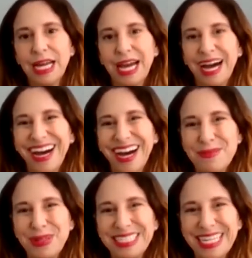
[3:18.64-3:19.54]

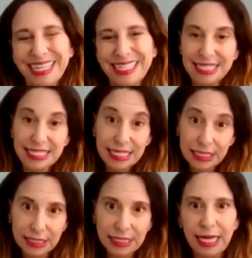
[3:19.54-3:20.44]
and taking the
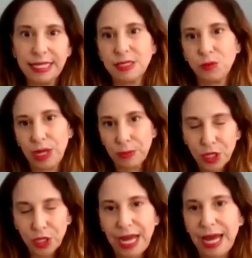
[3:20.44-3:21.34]
skill sets and what I'm
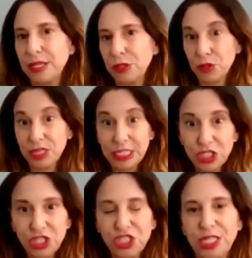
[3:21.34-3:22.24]
good at and the
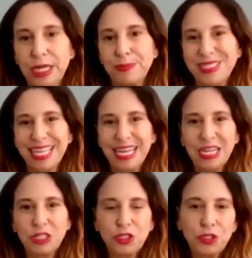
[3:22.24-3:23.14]
relationships
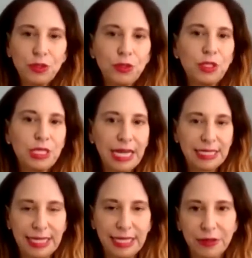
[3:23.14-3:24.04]
to the
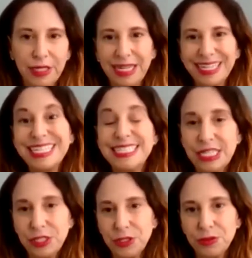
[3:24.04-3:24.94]
next area and
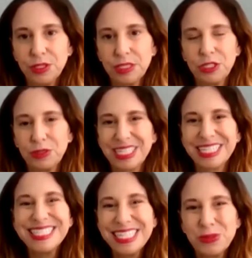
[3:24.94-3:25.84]

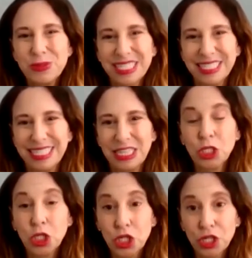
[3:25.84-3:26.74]
continuously
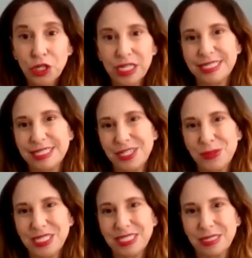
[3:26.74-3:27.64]
learn and
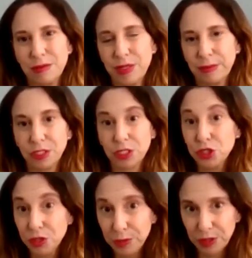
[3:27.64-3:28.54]
continuously be able to
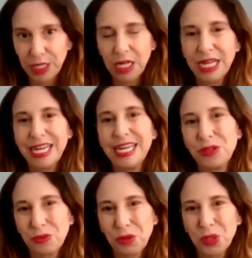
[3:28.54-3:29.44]
contribute in
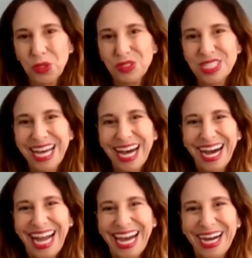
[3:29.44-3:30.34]
the roles.
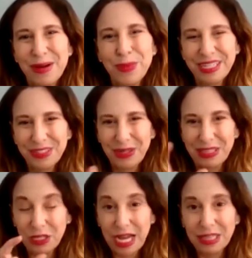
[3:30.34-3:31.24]
But I
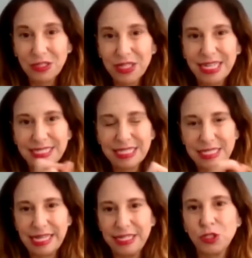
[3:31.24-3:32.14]
look at it as this
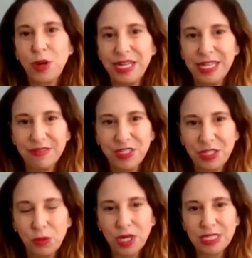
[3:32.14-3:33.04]
80-20
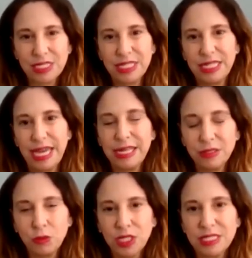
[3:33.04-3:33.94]
of what is
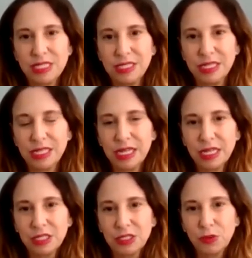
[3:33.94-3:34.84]
the
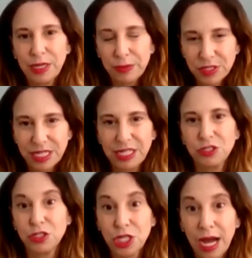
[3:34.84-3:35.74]
20% in
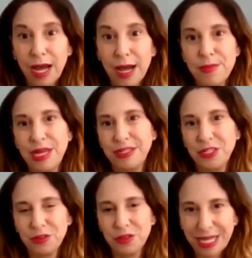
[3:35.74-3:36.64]
your job that
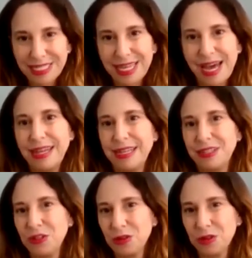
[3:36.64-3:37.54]
you're the best at and
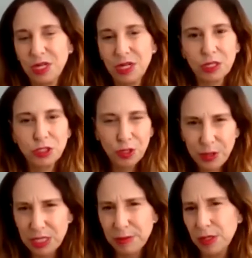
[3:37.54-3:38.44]
you're
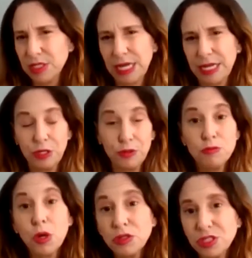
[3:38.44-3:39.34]
contributing the most on and you
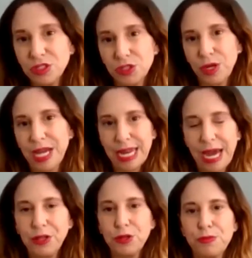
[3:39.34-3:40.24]
most enjoy, and
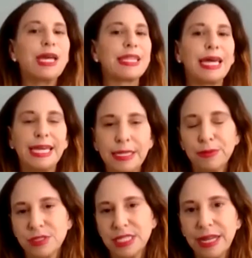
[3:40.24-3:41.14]
how do you make that
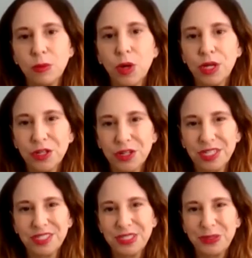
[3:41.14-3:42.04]
80% in what you're going
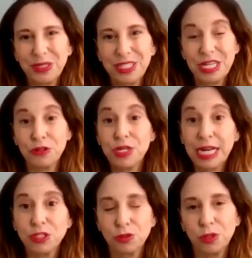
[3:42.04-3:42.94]
to do in your
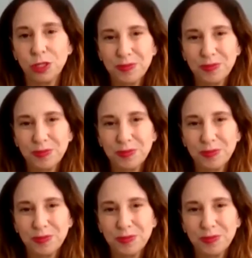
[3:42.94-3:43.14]
next role.